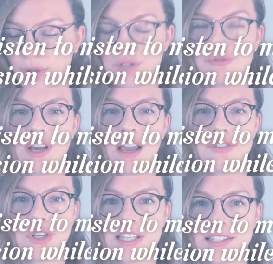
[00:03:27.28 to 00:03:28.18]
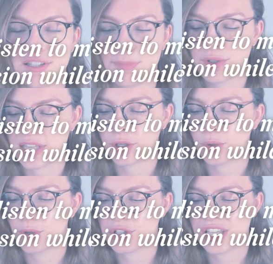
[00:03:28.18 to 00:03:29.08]
Question five, do you listen to music
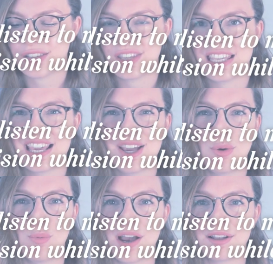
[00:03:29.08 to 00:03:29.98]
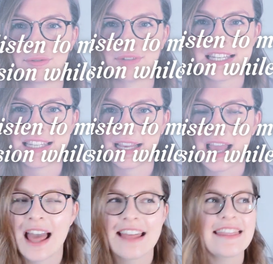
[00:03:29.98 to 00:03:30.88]
or watch TV while reading?
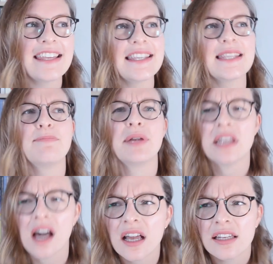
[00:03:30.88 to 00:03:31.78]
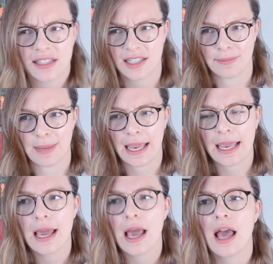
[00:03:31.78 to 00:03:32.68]
This is bananas to
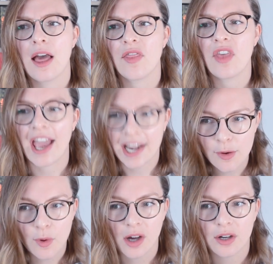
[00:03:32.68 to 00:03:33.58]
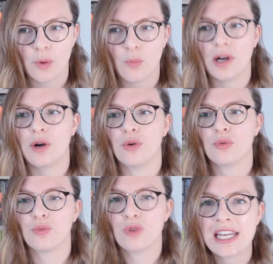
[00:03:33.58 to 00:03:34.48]
me, that anyone will
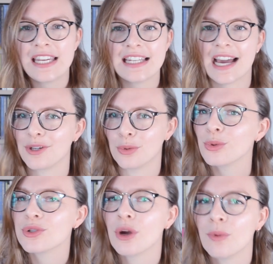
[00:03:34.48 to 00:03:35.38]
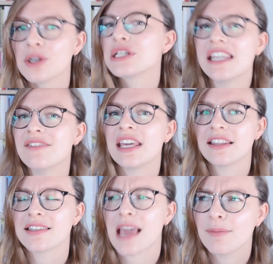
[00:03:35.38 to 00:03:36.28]
read and also watch TV at
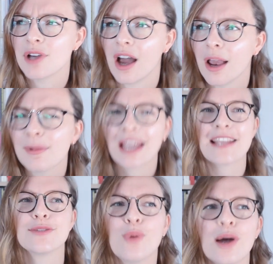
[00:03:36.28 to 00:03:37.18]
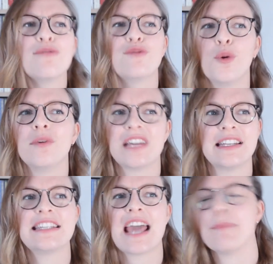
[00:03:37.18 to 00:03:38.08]
the same time. Like, is one form of
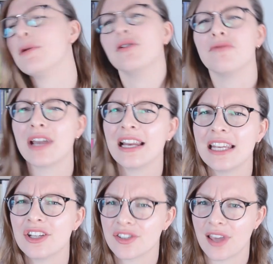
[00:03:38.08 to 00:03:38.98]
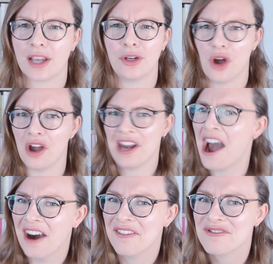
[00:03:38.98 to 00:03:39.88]
entertainment really just like not
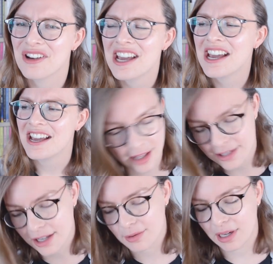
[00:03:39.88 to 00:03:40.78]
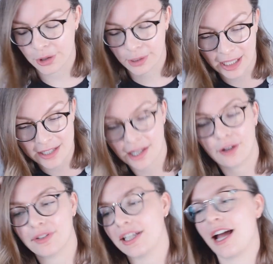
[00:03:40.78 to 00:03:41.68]
enough? This does really annoy me, because I
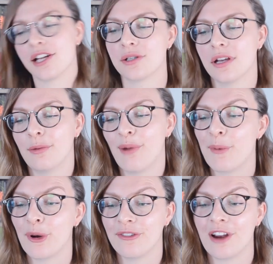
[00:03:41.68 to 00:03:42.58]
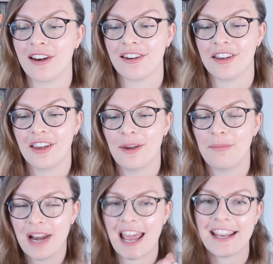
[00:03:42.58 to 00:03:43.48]
often catch my boyfriend
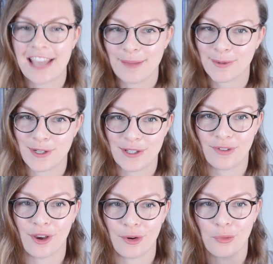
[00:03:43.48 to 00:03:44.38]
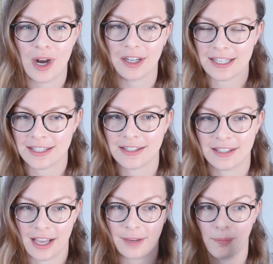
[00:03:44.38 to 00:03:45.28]
playing games on his phone while he's
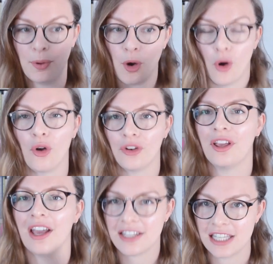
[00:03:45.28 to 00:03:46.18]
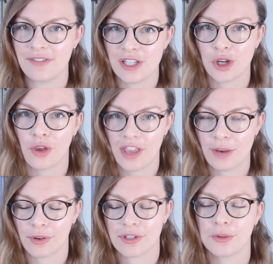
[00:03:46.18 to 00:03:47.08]
like put on a TV show that he
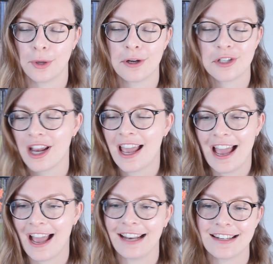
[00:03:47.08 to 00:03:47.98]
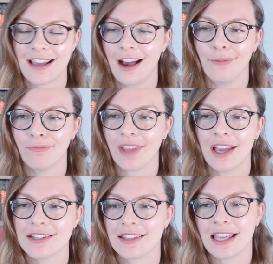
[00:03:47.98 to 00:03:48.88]
wants to watch, and
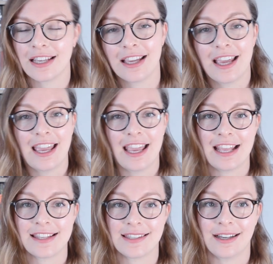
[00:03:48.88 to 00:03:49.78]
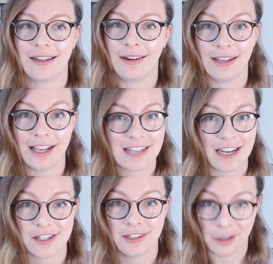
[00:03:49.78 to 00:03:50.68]
I just think it's our
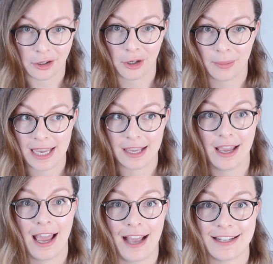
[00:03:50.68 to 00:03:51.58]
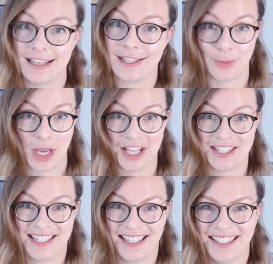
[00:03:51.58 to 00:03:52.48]
attention economy at its
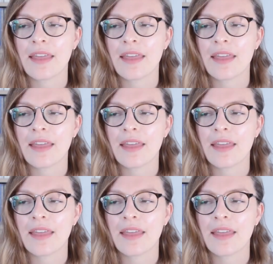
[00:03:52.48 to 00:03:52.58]
worst.